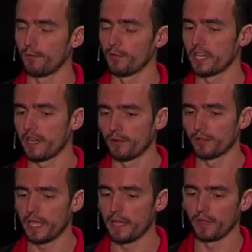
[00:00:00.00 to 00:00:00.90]
which I
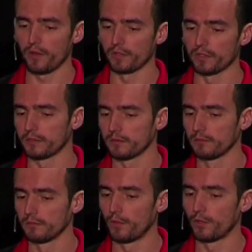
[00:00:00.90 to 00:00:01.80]
cannot name because
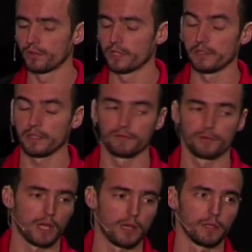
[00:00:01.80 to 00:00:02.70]
more details have
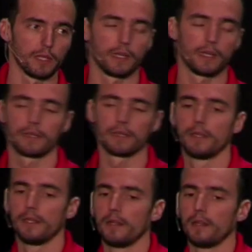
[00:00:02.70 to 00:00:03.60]
to come. Uh,
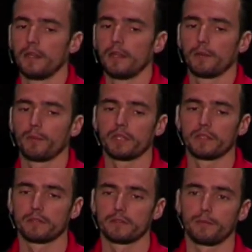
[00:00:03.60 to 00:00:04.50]

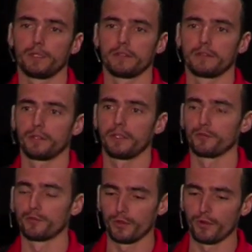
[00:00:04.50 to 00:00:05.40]
but I mean, if
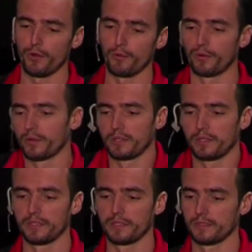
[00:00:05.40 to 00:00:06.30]
you do your homework,
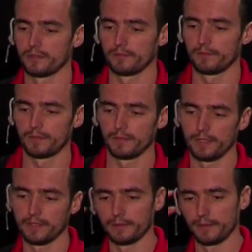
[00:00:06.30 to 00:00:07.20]
it's
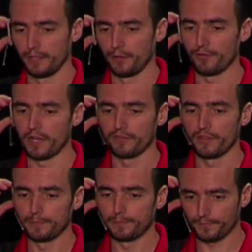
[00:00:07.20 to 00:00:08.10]
like you find
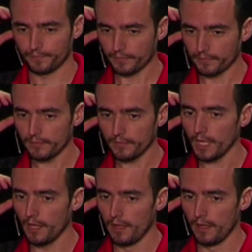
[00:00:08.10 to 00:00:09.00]
them.
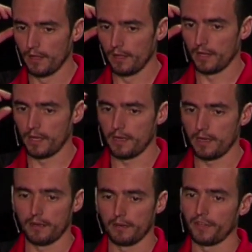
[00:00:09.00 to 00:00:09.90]

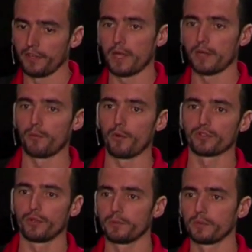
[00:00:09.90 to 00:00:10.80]
Uh, they run
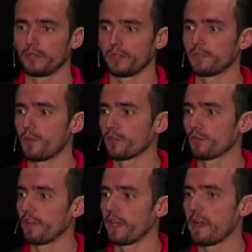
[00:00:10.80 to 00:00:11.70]
PostScript as part
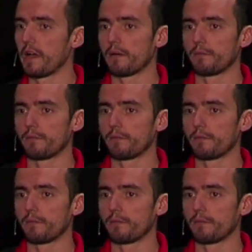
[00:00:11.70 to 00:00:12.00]
of their